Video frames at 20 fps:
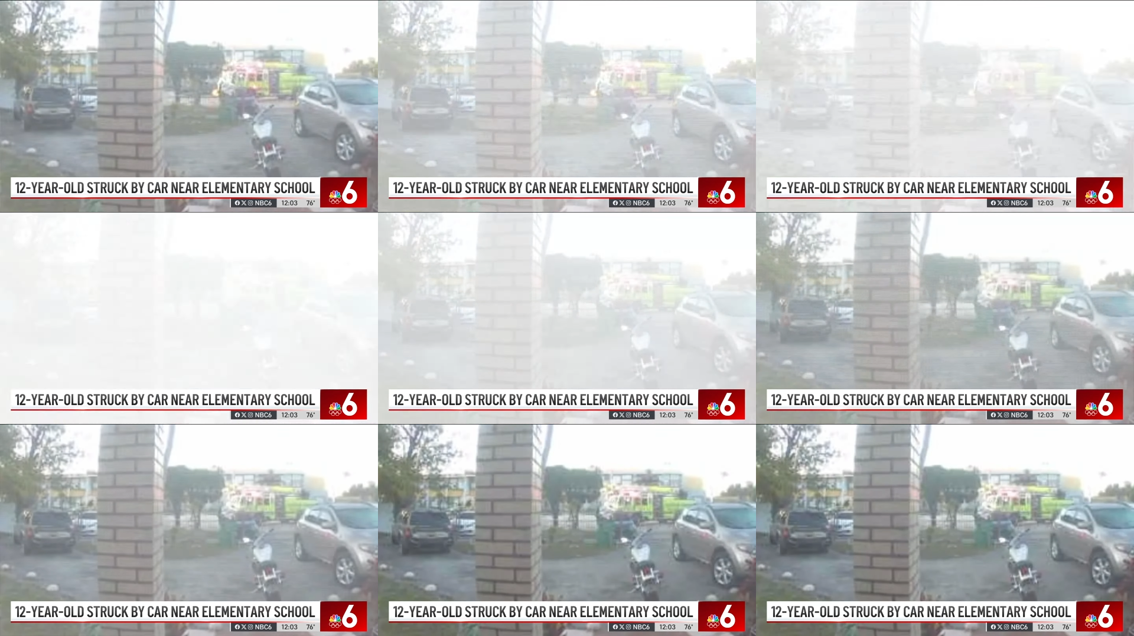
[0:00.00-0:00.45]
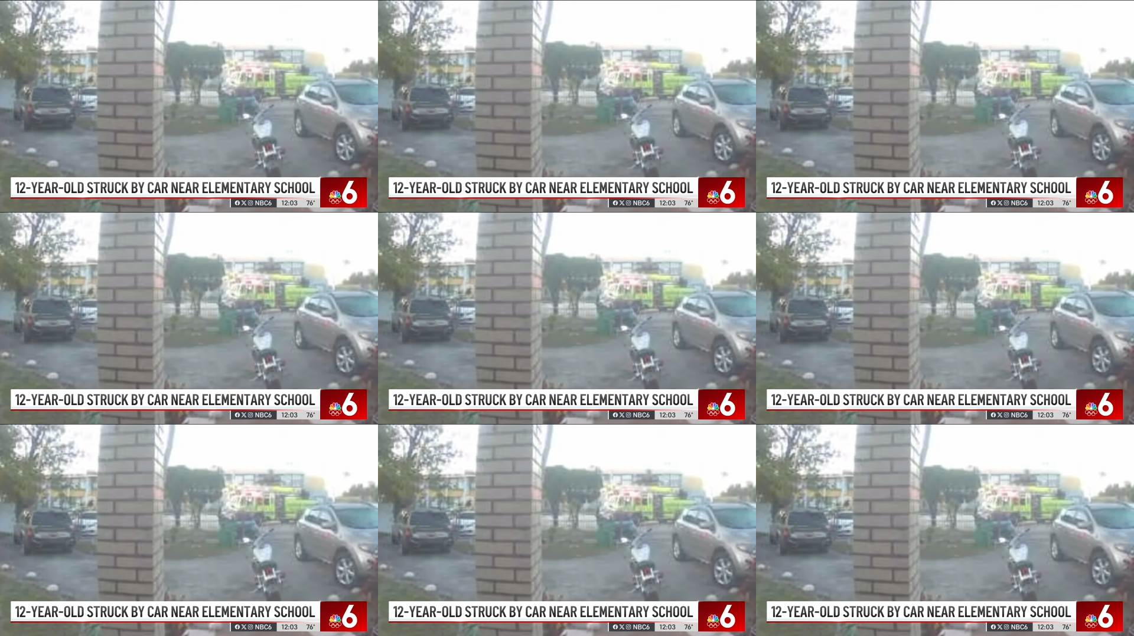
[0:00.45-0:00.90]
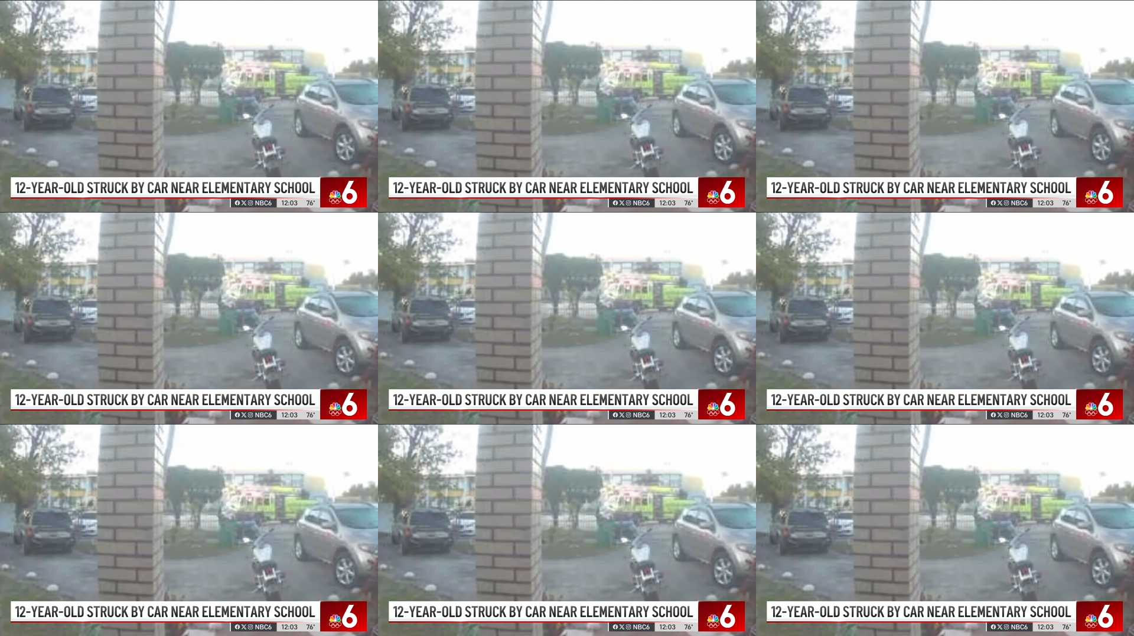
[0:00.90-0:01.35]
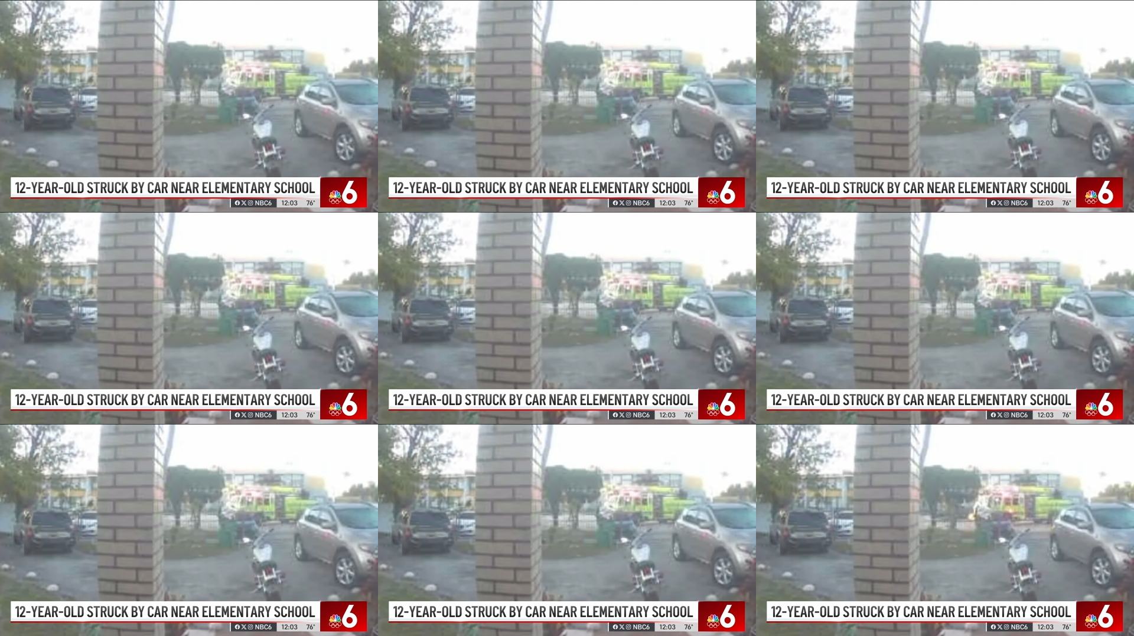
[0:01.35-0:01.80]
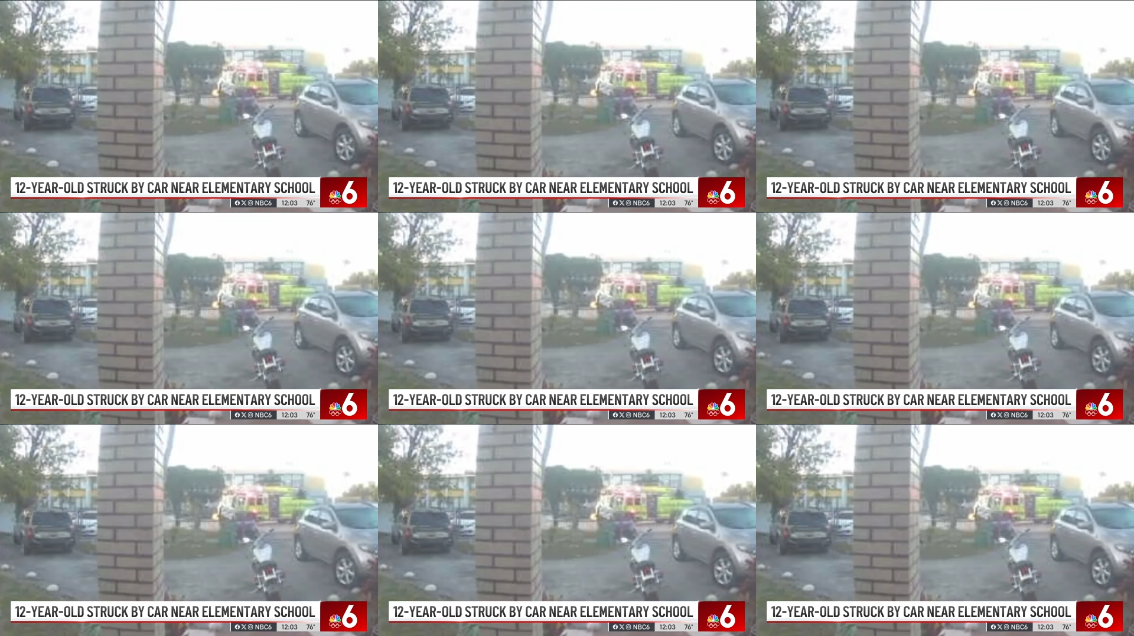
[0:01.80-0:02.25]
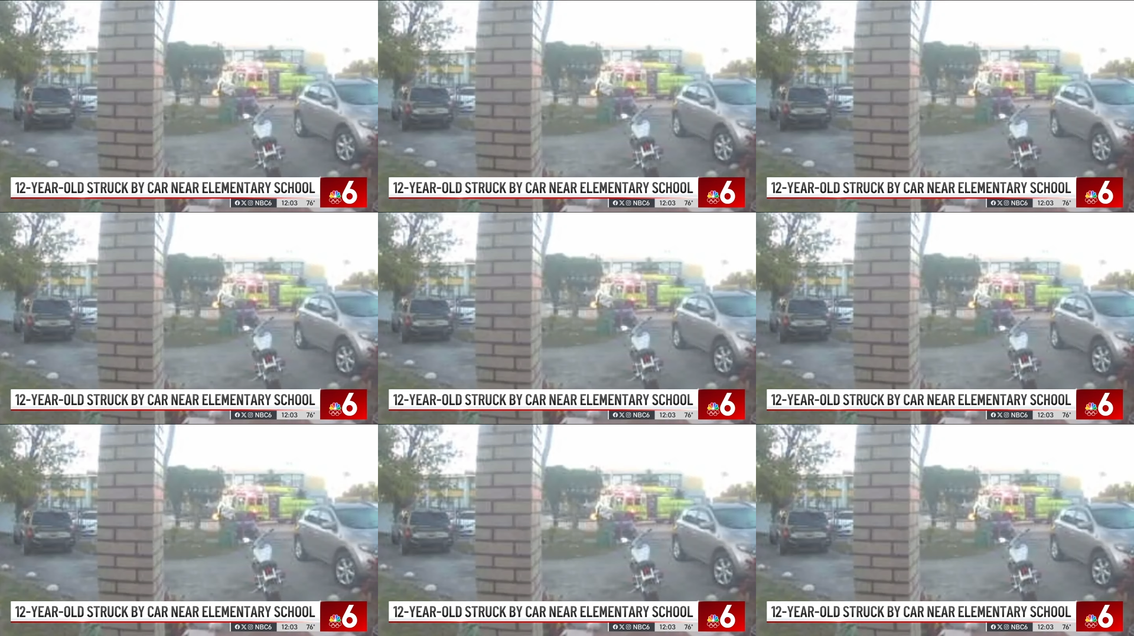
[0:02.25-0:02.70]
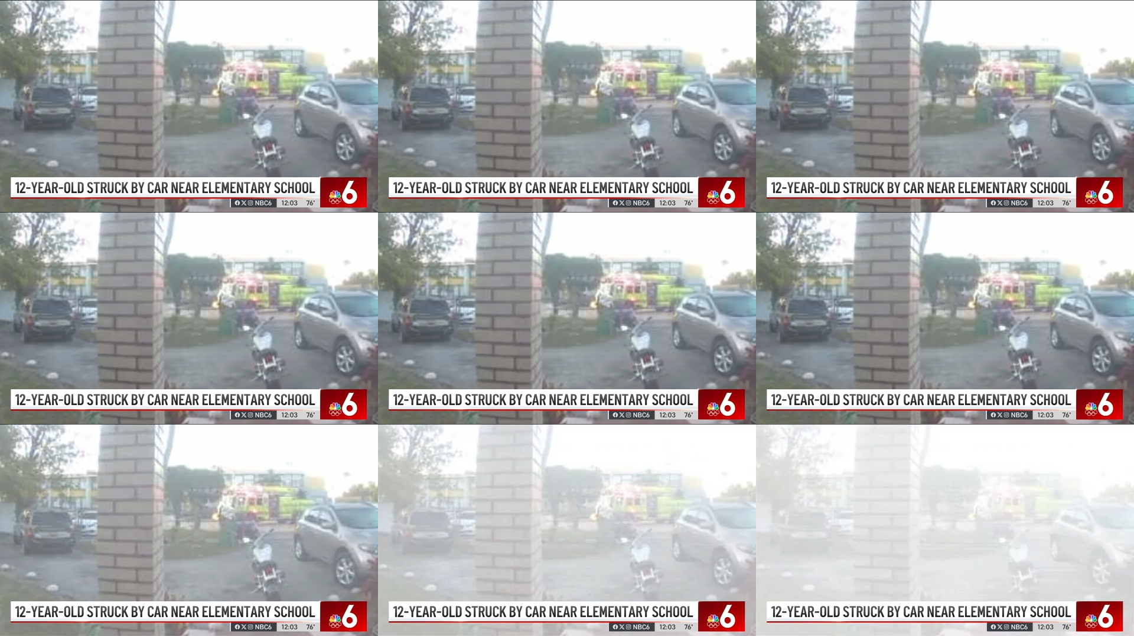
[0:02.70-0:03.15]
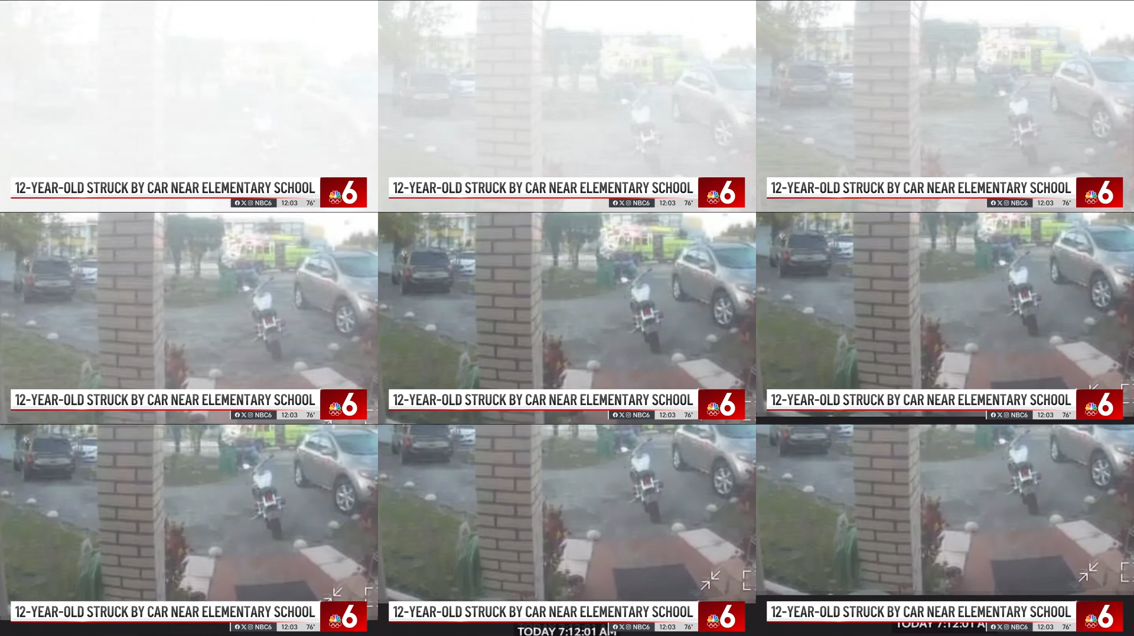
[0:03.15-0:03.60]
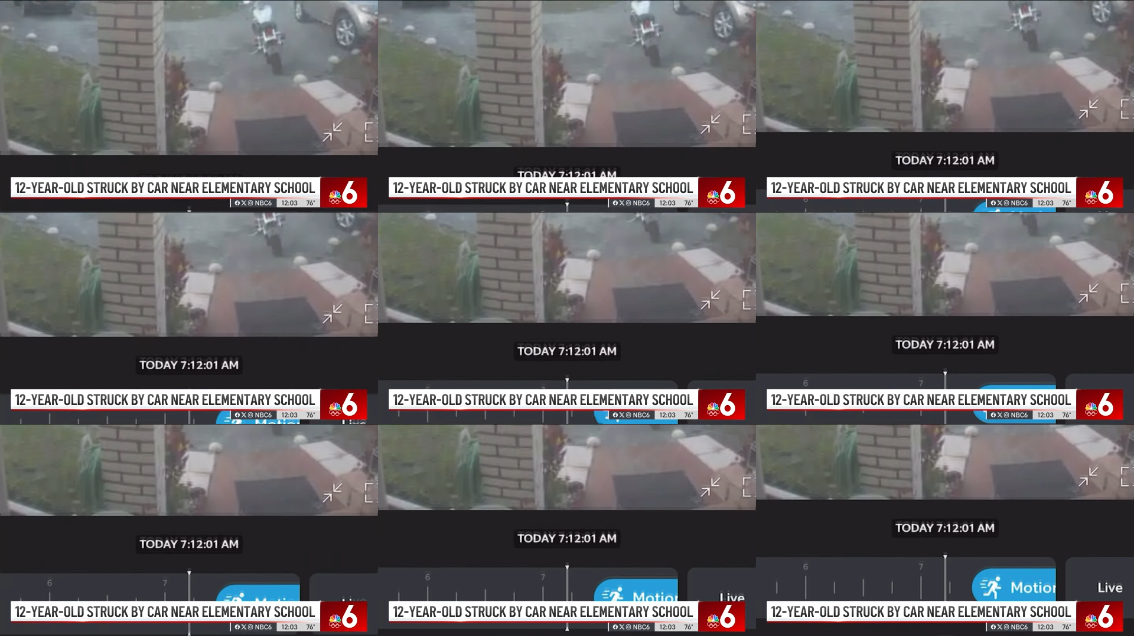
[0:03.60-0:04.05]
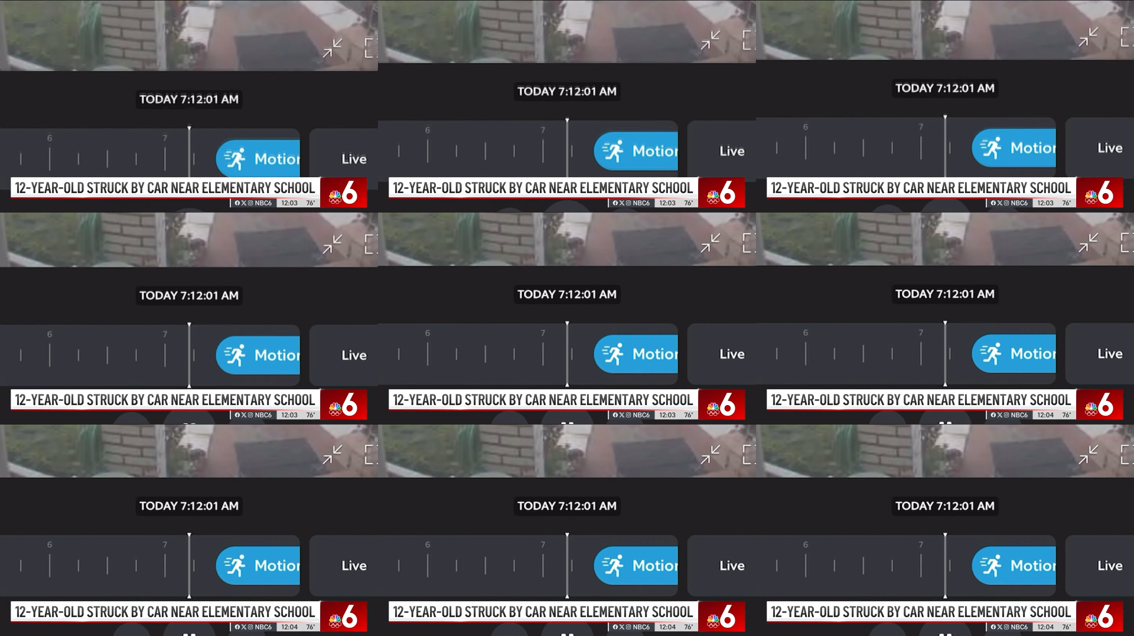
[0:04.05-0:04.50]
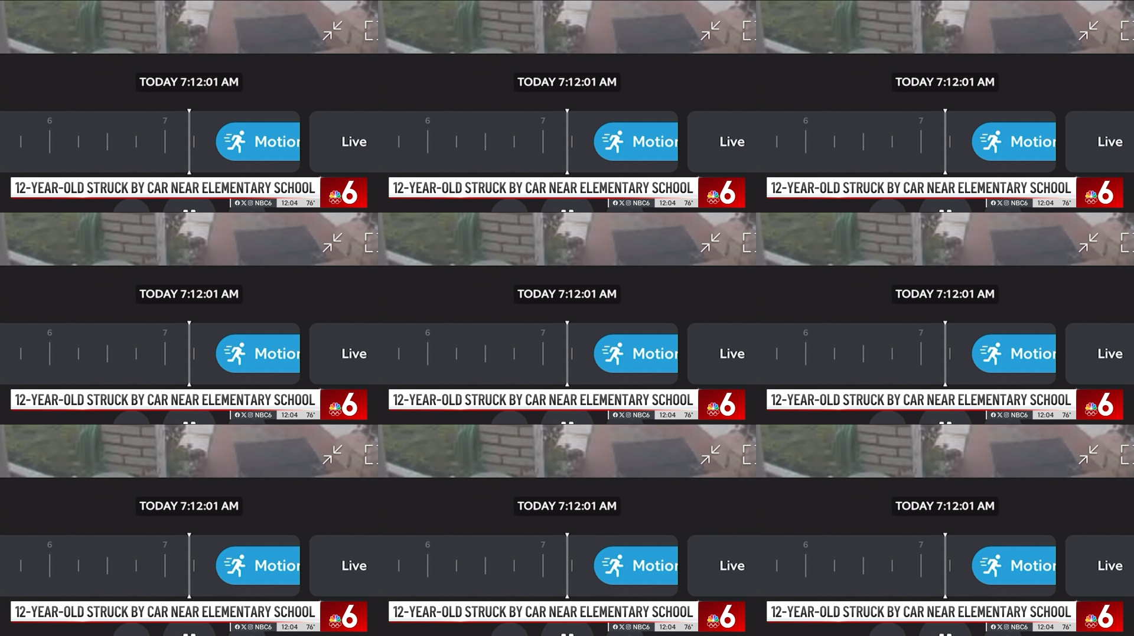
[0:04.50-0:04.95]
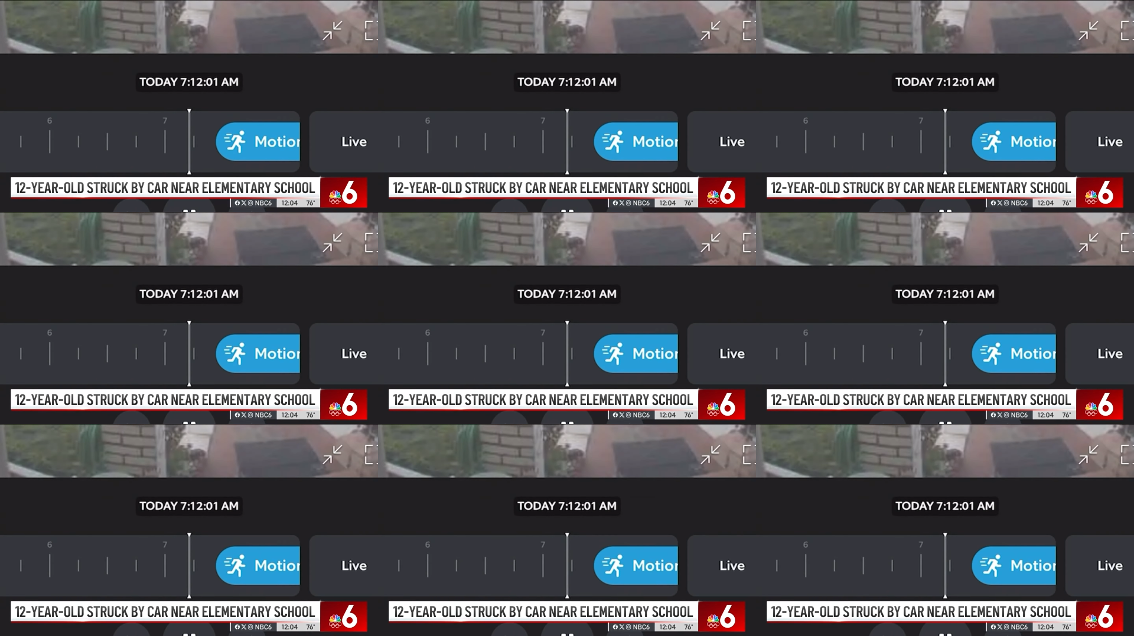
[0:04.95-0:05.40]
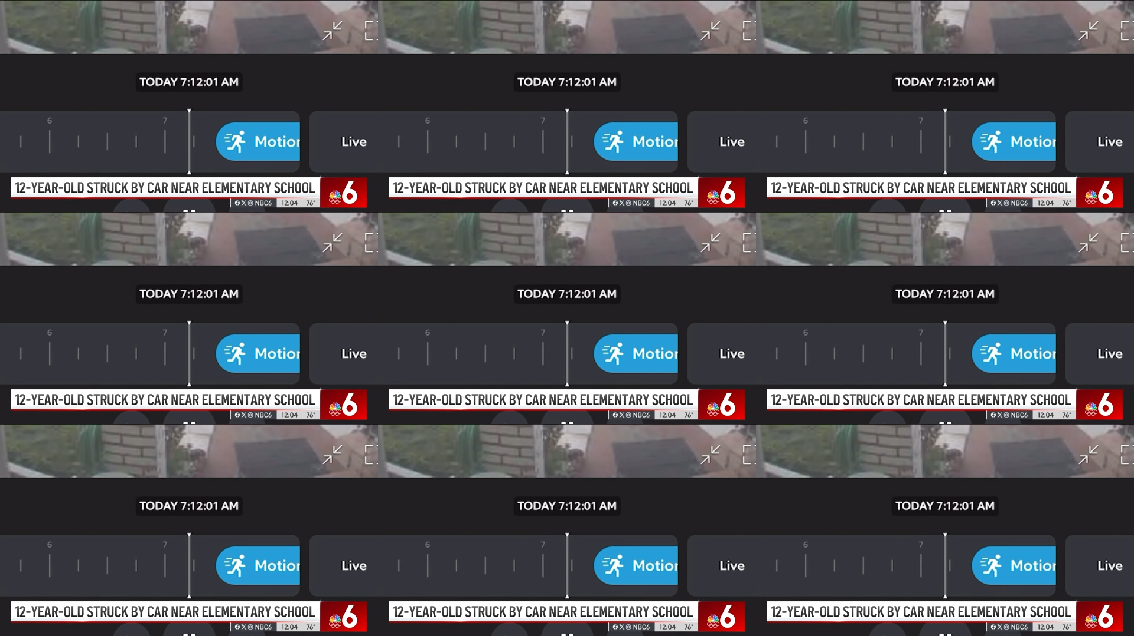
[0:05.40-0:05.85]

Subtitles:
Nobody's mouth can be seen.